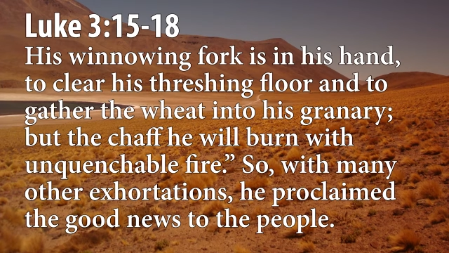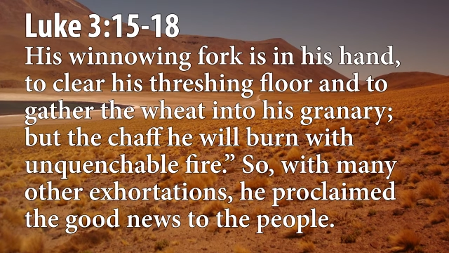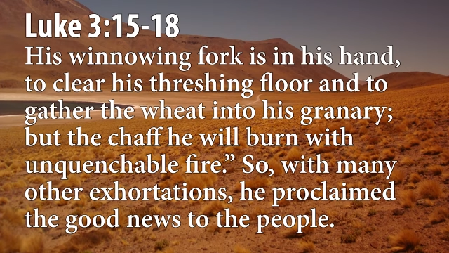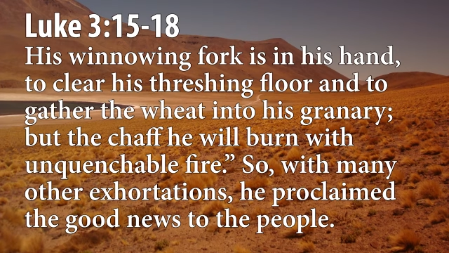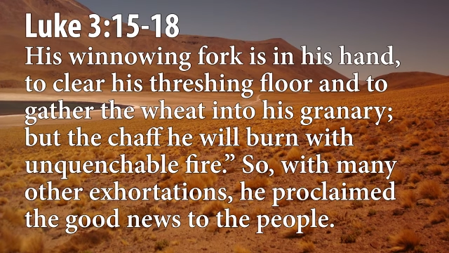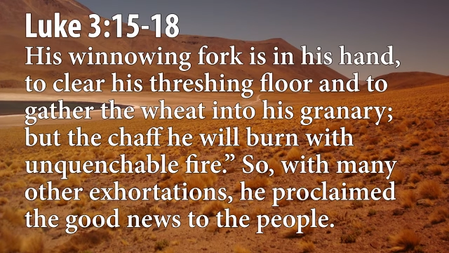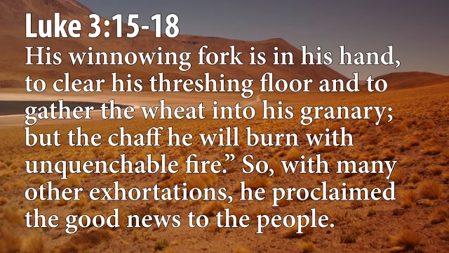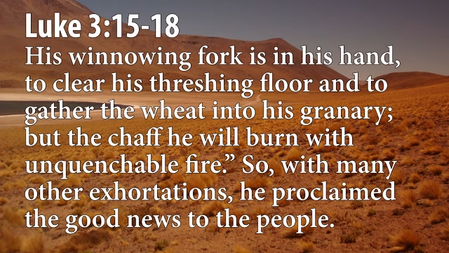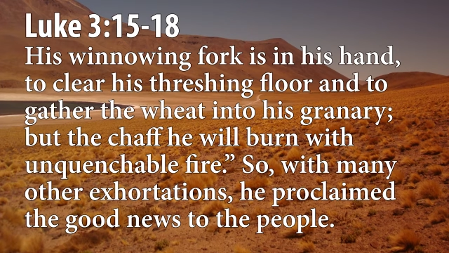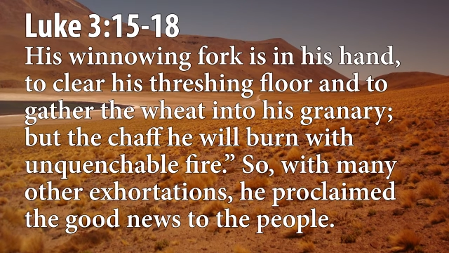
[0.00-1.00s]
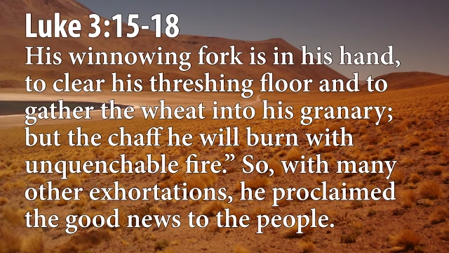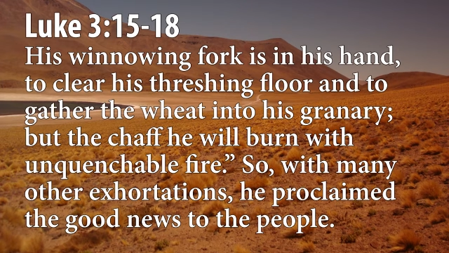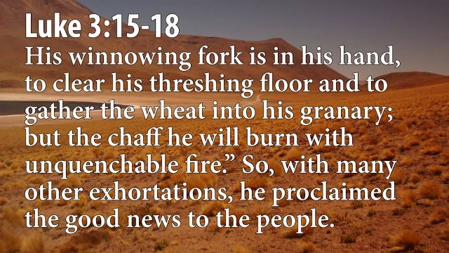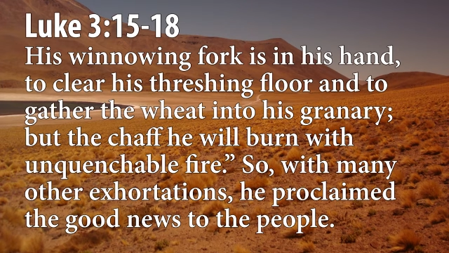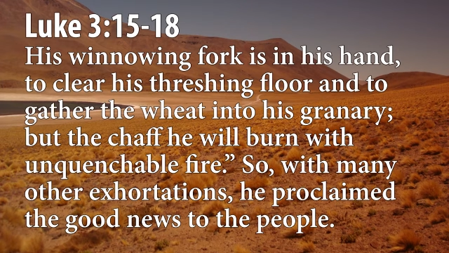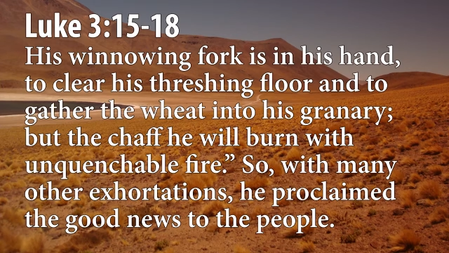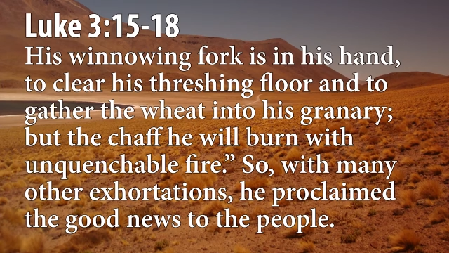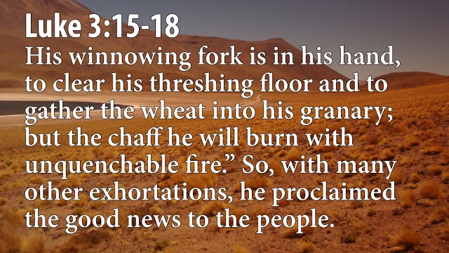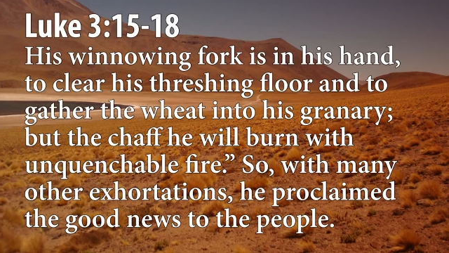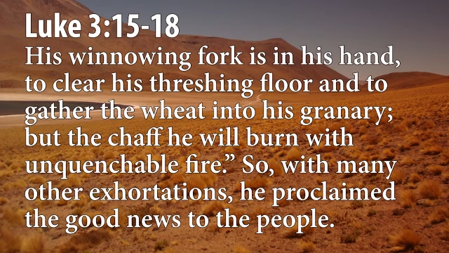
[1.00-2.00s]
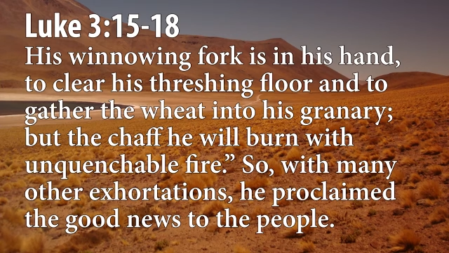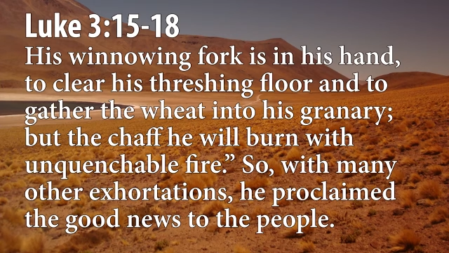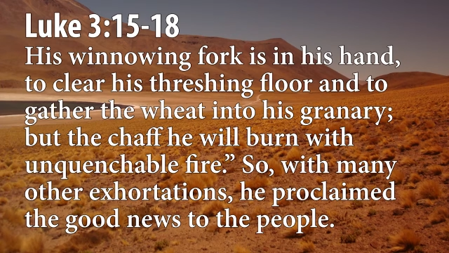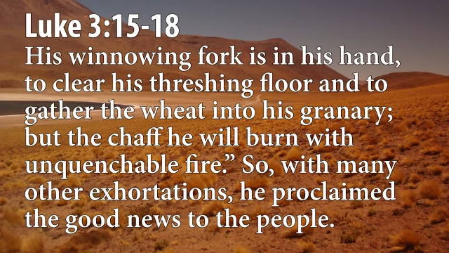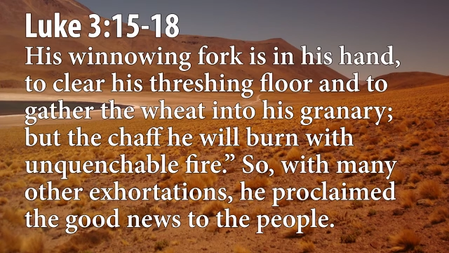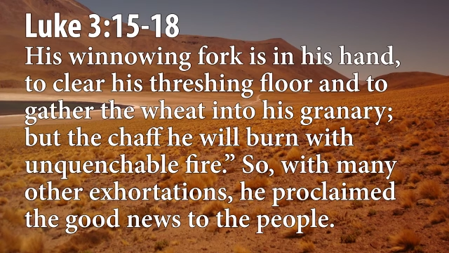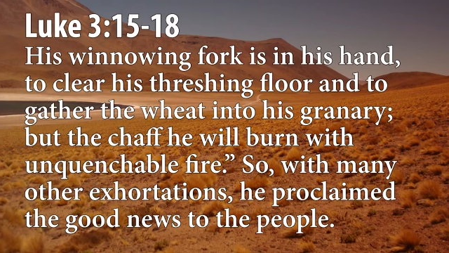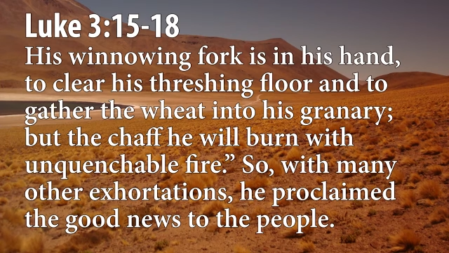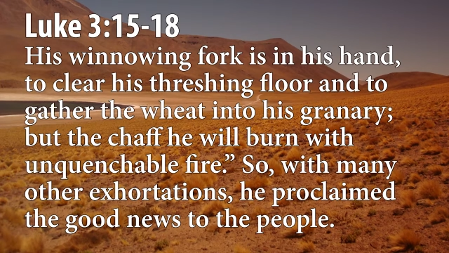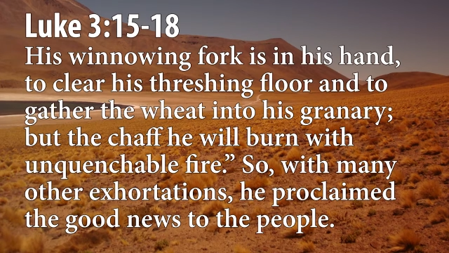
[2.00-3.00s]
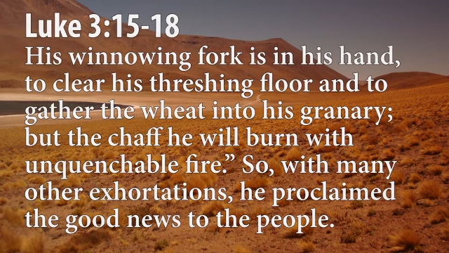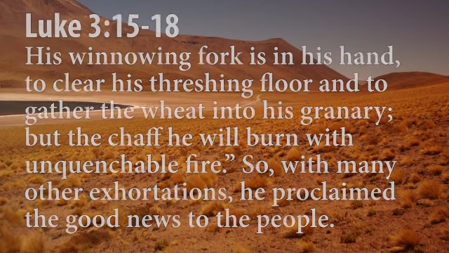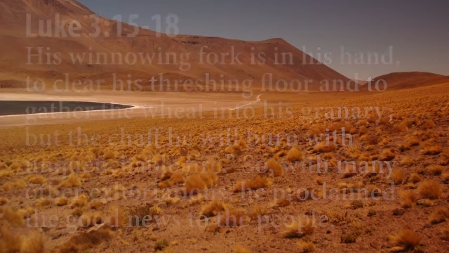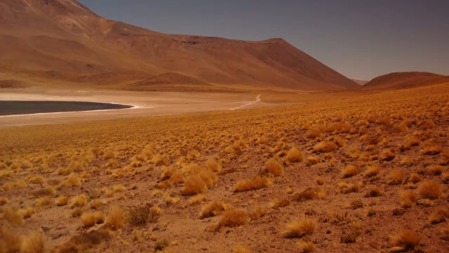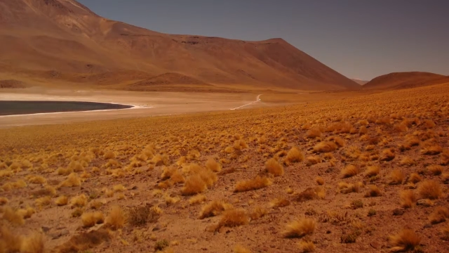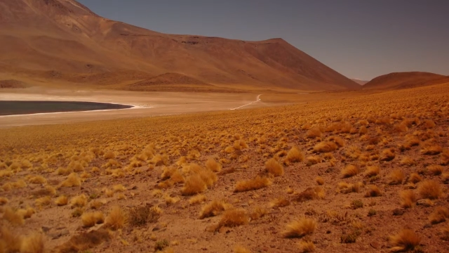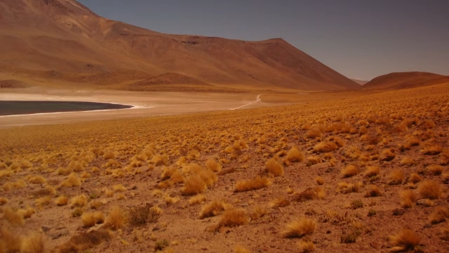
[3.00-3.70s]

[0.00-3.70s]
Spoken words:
(no speaker visible)